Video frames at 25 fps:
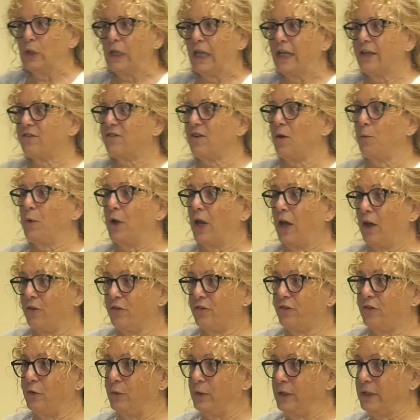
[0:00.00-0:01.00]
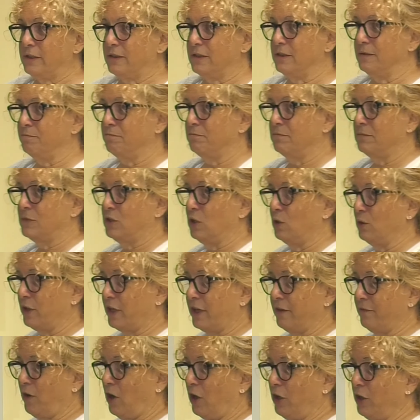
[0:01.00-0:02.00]
let someone else do it. Don't
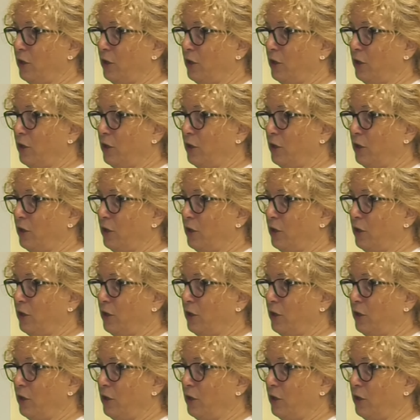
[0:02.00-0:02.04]
give all